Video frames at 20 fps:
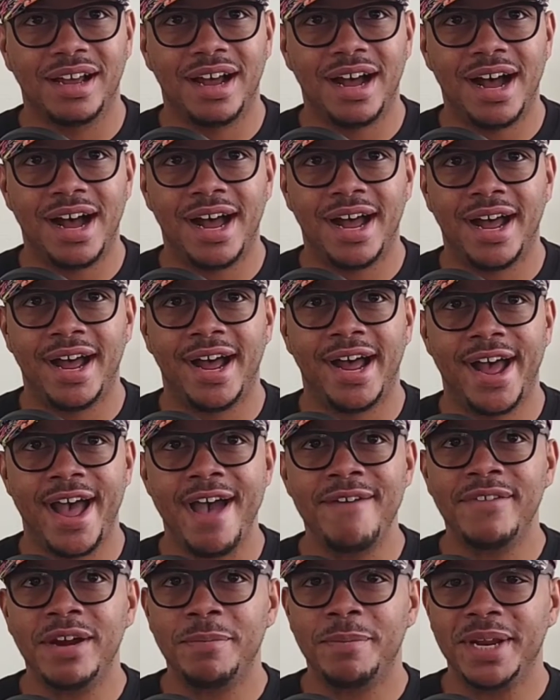I
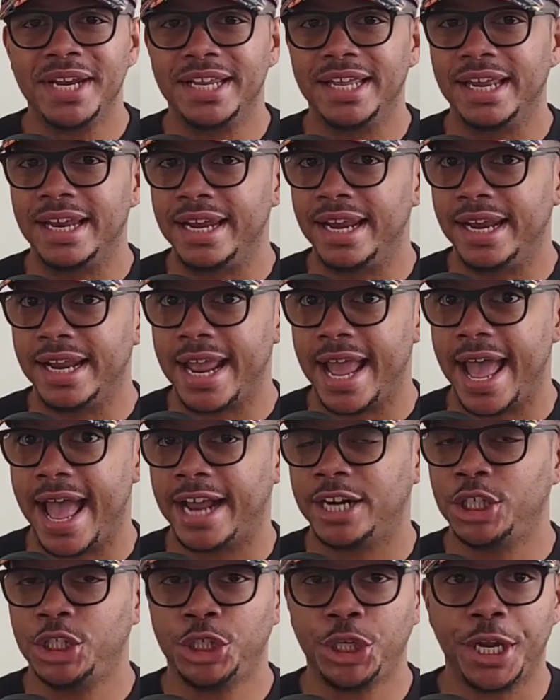haven't been getting any
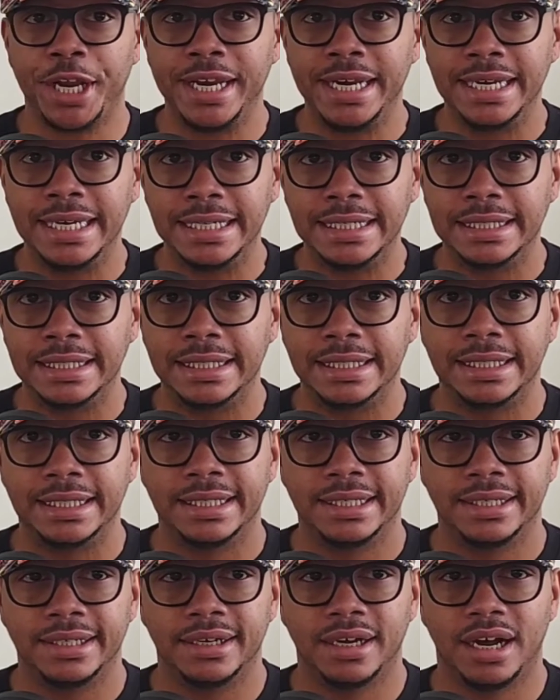action
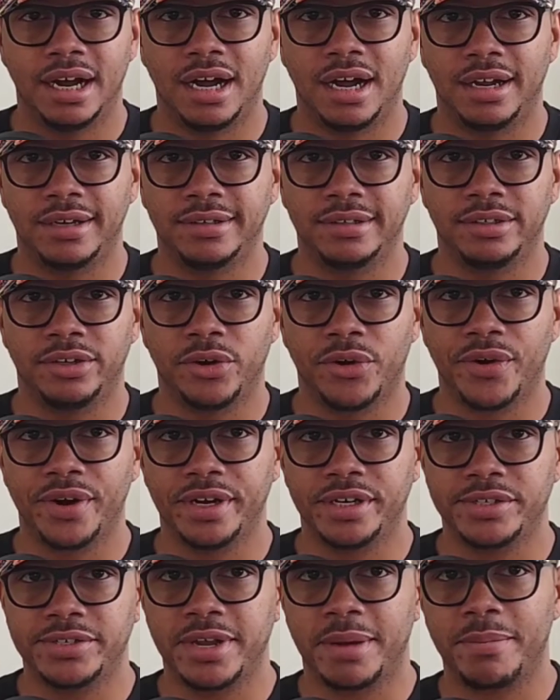during
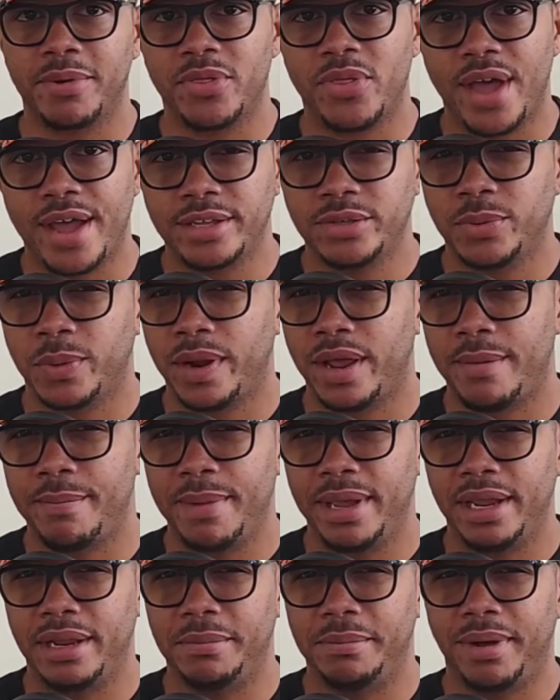the summer. That's what I
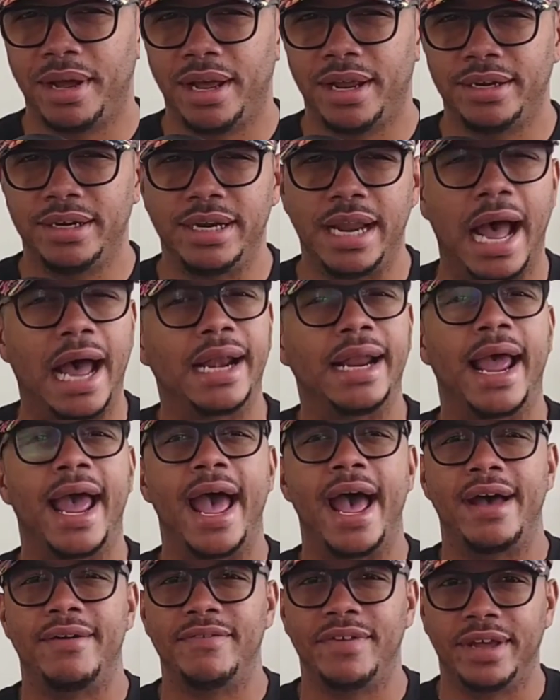mean by not
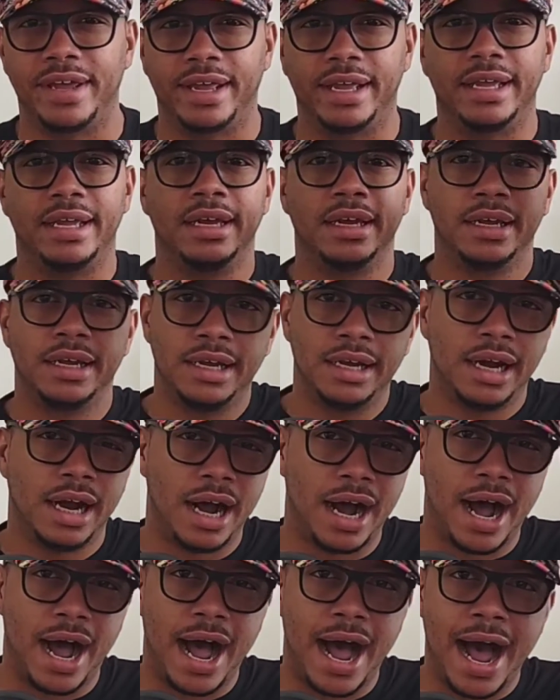having
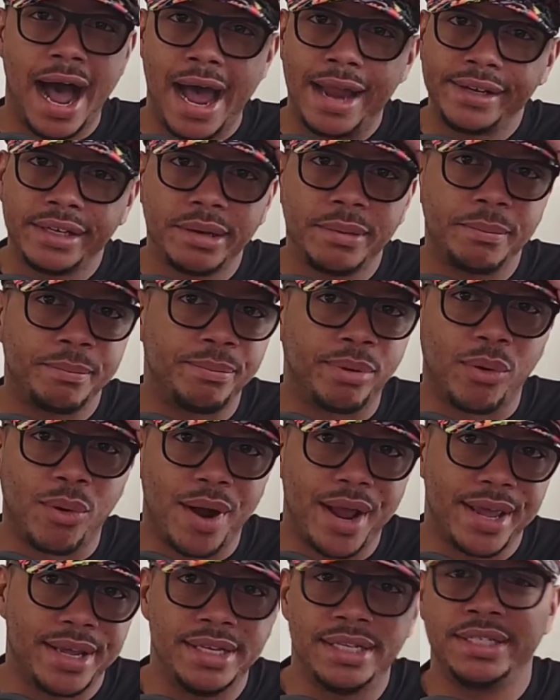a hot
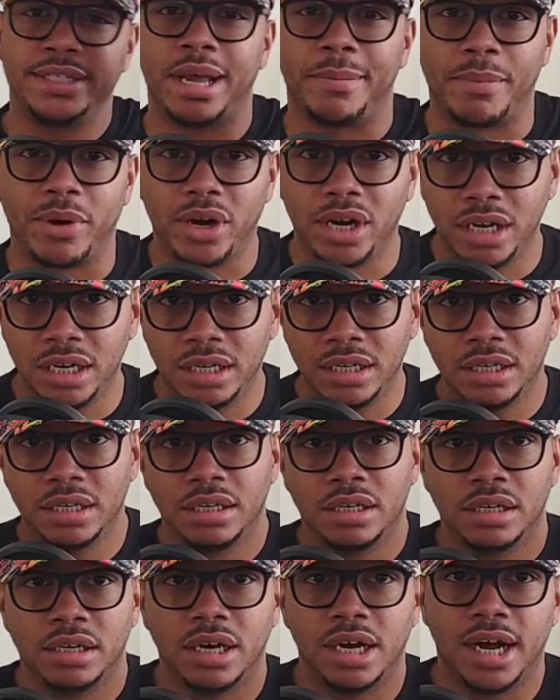boy summer.
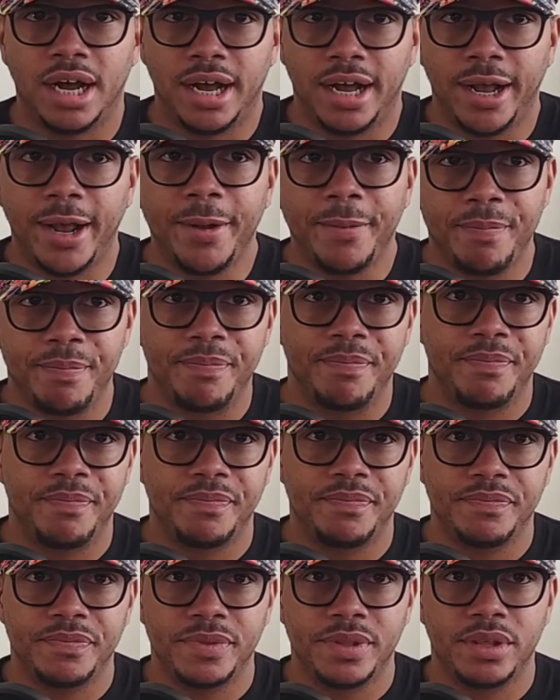
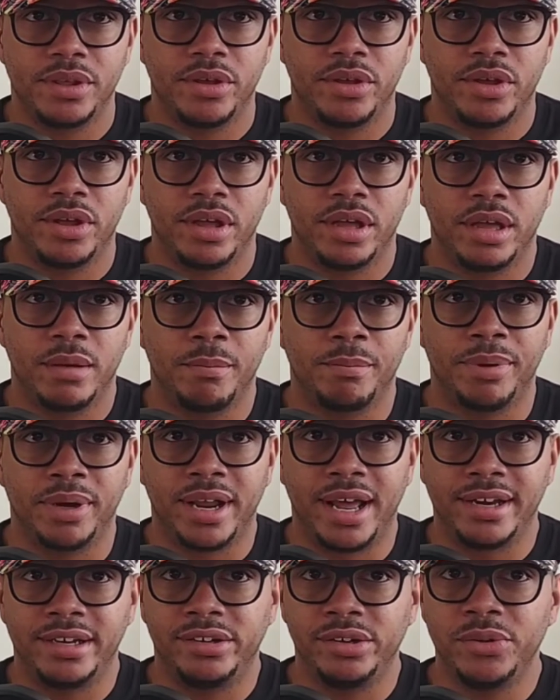But
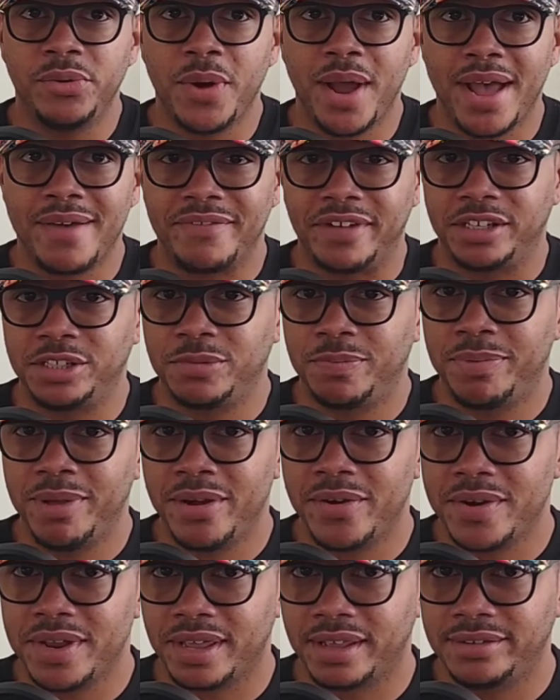I do have
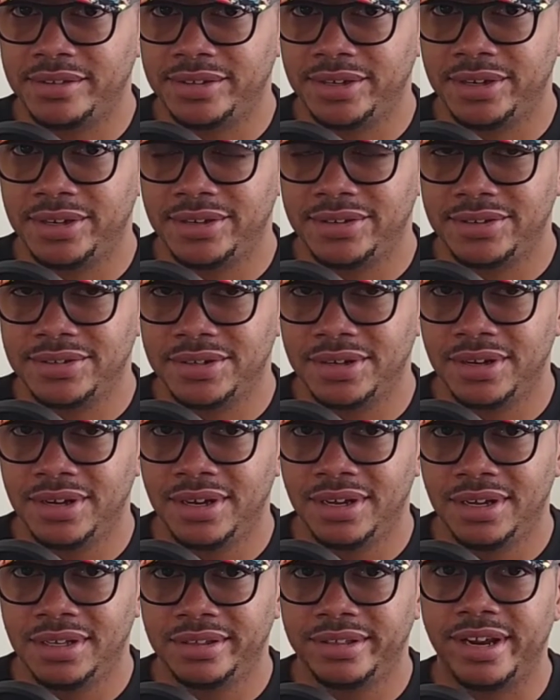experiences
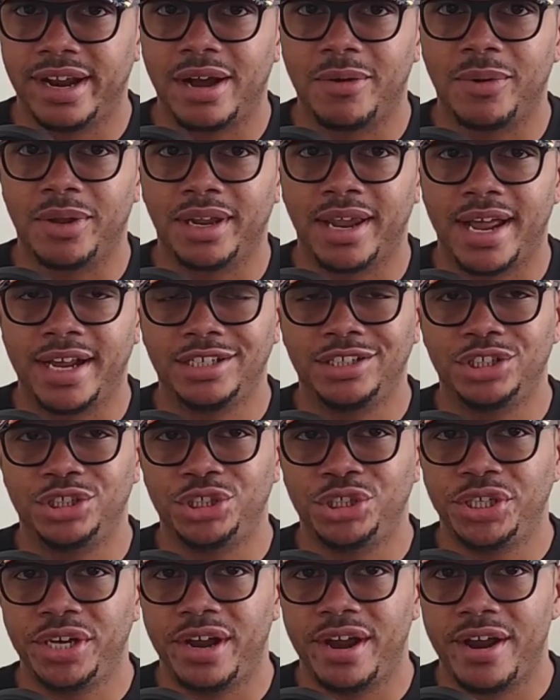that I would like to
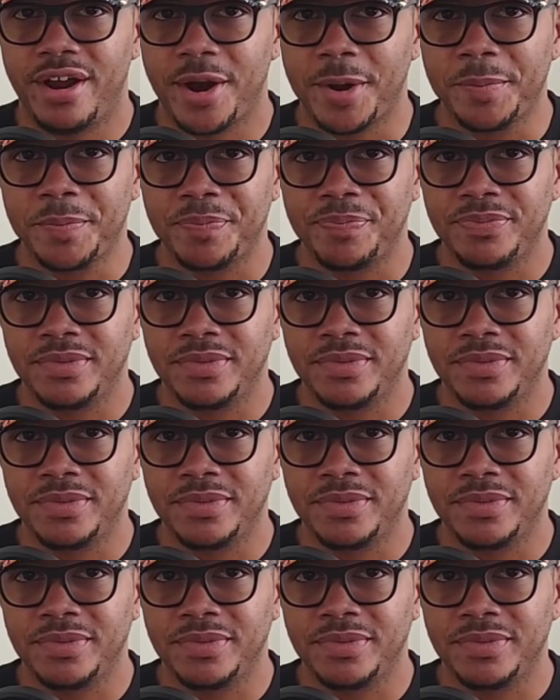share